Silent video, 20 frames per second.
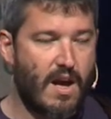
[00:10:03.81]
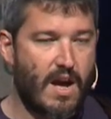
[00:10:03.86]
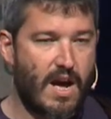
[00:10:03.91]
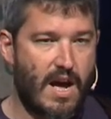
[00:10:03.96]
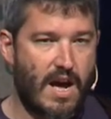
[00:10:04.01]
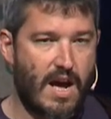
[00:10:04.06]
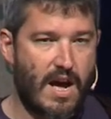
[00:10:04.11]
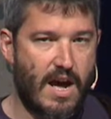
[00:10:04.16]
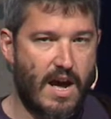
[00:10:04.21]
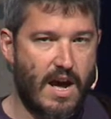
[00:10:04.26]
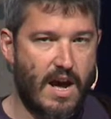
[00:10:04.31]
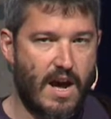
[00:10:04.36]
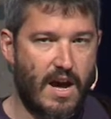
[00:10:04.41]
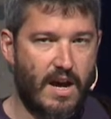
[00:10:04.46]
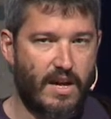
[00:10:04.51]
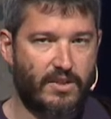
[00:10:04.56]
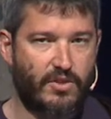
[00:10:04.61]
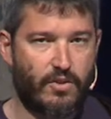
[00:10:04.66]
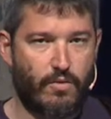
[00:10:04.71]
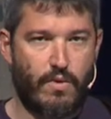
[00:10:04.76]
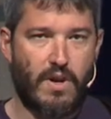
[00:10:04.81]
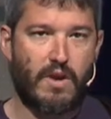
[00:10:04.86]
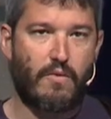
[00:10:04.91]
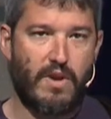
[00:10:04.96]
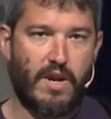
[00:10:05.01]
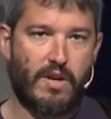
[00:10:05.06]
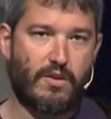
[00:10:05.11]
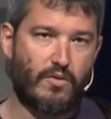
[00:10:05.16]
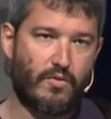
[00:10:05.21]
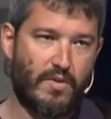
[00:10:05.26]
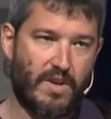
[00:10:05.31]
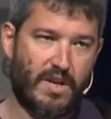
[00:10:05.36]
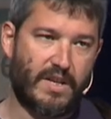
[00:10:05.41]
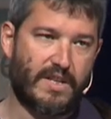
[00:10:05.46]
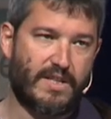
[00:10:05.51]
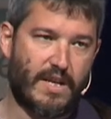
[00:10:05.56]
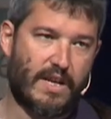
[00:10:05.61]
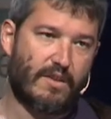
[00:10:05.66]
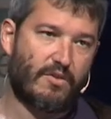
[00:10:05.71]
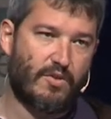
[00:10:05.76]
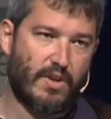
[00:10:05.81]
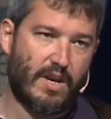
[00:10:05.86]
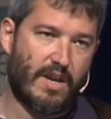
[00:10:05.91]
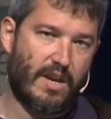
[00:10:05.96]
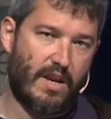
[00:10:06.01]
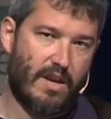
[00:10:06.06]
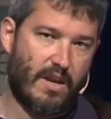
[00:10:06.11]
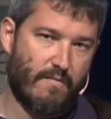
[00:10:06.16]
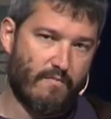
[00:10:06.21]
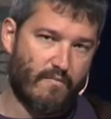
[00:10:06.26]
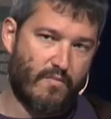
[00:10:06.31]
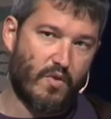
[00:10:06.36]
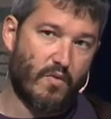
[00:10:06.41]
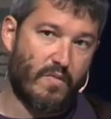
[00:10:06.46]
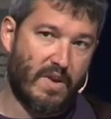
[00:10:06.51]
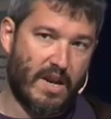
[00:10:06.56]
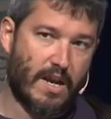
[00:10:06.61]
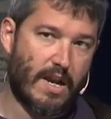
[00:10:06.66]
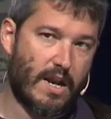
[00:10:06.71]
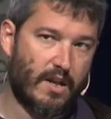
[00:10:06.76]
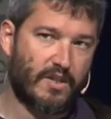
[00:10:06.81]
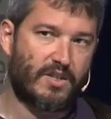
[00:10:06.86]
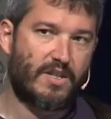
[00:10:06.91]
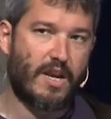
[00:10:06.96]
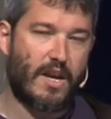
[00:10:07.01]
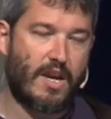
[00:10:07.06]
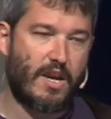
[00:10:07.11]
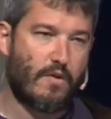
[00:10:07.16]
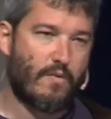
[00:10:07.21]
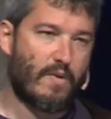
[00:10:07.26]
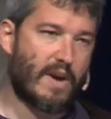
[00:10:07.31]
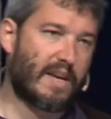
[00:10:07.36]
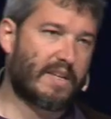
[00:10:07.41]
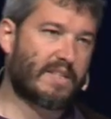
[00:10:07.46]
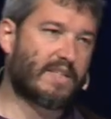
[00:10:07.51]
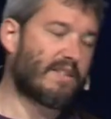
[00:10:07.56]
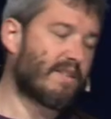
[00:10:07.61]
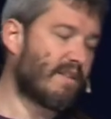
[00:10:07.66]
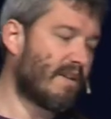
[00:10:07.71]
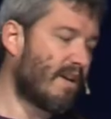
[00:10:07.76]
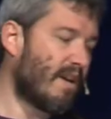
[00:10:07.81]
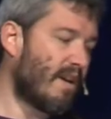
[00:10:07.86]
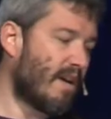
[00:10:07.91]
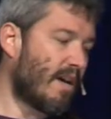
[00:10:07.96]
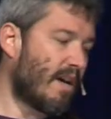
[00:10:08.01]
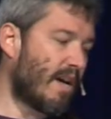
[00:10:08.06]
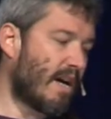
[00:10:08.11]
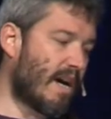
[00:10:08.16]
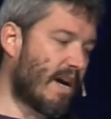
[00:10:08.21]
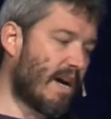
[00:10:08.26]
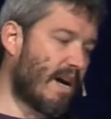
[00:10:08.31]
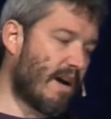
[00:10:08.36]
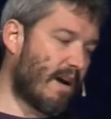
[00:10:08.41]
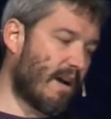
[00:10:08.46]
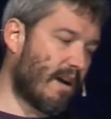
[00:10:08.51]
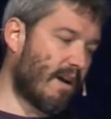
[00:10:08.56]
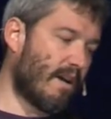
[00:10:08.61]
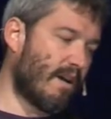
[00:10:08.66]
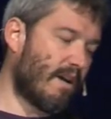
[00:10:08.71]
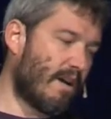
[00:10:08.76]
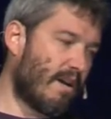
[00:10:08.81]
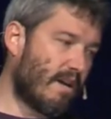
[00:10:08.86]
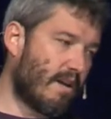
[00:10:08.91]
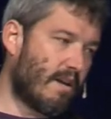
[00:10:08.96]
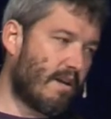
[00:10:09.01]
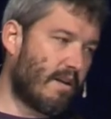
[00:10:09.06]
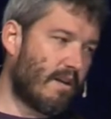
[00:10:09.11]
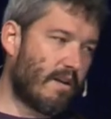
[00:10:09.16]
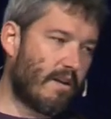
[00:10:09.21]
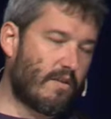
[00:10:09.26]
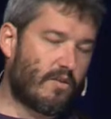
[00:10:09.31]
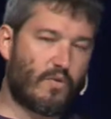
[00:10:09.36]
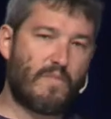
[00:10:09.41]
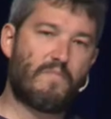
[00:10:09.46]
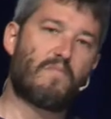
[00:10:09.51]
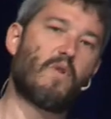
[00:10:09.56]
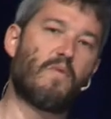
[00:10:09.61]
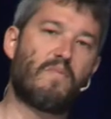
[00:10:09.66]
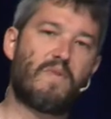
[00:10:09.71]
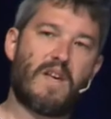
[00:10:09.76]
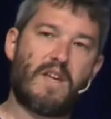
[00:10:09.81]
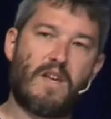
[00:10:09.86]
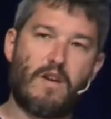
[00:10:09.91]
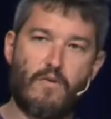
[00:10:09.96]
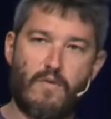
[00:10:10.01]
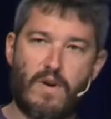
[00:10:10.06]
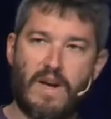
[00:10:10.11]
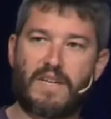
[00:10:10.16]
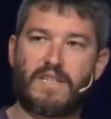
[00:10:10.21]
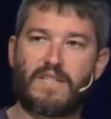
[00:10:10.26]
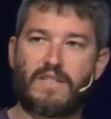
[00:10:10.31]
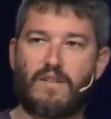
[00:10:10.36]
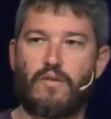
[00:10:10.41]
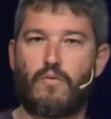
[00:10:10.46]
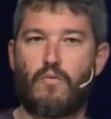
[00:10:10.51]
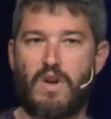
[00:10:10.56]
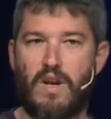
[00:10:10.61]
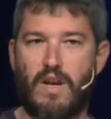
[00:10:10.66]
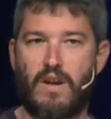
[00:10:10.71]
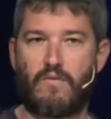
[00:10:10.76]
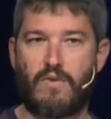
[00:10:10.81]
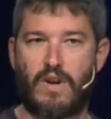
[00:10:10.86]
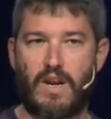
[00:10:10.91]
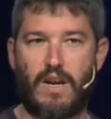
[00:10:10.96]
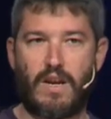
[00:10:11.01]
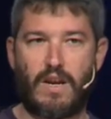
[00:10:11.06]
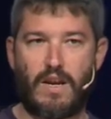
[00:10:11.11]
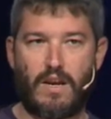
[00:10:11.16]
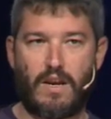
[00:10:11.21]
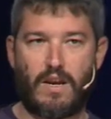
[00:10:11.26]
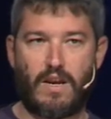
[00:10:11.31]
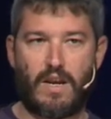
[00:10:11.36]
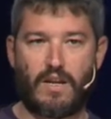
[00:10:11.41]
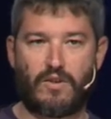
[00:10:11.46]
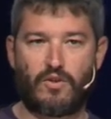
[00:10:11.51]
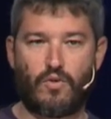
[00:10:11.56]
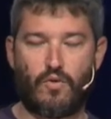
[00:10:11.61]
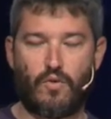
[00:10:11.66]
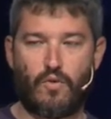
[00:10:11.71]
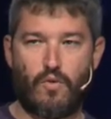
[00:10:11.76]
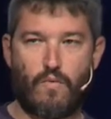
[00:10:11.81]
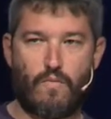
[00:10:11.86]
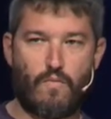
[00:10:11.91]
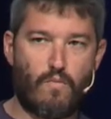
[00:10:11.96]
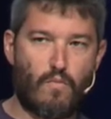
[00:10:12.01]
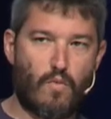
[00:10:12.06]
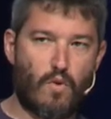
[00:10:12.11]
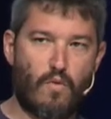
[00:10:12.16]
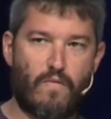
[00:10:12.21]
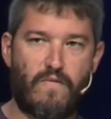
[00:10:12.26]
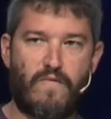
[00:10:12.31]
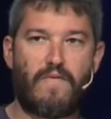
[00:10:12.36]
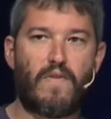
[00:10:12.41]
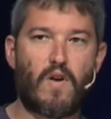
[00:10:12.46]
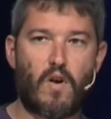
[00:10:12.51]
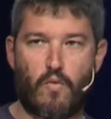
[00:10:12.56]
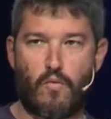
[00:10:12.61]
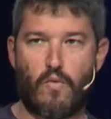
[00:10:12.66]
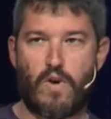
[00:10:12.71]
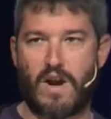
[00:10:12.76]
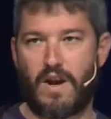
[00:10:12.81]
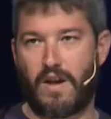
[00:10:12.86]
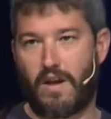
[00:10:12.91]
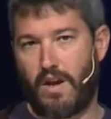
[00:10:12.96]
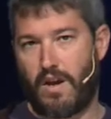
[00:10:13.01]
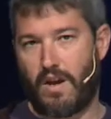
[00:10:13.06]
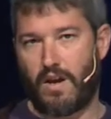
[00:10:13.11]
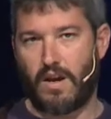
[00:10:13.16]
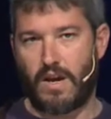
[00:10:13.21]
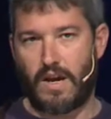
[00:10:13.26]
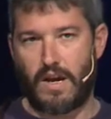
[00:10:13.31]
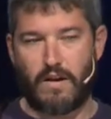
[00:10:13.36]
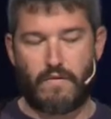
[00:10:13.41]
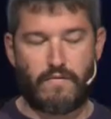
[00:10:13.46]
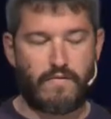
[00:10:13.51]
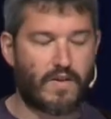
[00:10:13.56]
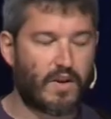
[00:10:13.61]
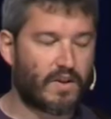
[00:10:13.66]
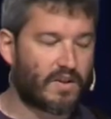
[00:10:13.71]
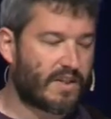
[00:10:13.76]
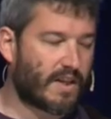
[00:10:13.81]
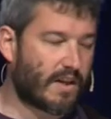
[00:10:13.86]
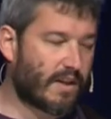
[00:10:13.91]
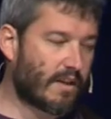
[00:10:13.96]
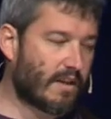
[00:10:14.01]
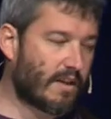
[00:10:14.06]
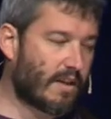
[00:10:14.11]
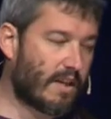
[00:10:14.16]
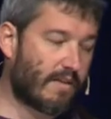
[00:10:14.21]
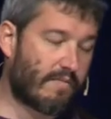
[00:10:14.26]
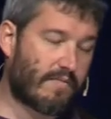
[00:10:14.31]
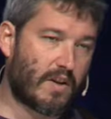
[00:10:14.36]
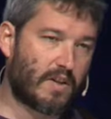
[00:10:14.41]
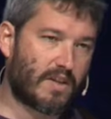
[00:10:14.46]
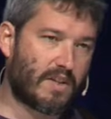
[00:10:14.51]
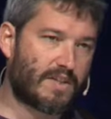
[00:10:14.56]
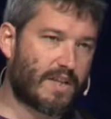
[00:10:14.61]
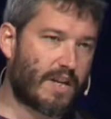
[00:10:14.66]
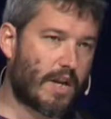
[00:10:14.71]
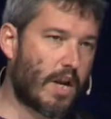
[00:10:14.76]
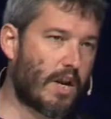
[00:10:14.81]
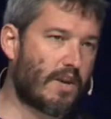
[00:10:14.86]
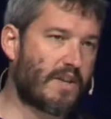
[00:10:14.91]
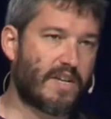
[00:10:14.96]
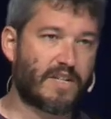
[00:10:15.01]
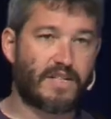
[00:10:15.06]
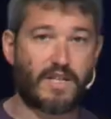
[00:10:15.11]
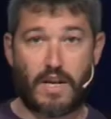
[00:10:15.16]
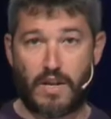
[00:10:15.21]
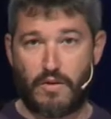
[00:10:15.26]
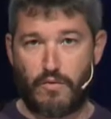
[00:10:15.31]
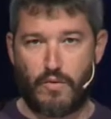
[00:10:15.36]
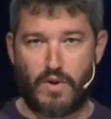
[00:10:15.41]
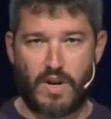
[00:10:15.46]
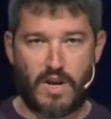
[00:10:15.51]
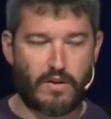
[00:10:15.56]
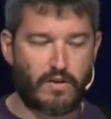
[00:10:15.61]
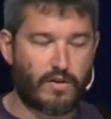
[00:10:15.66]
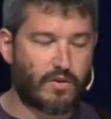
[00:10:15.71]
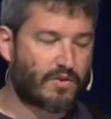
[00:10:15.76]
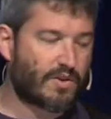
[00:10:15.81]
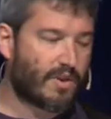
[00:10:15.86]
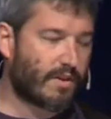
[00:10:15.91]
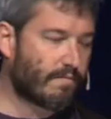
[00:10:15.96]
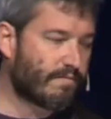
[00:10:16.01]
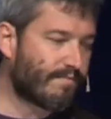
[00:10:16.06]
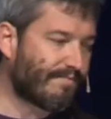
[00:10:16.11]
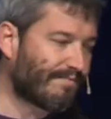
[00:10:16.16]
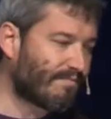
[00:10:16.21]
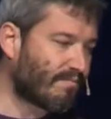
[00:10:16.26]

So what we are doing is actually improving a lot the UX. To improve the UX, we really need to move forward in the front-end technologies that we are using.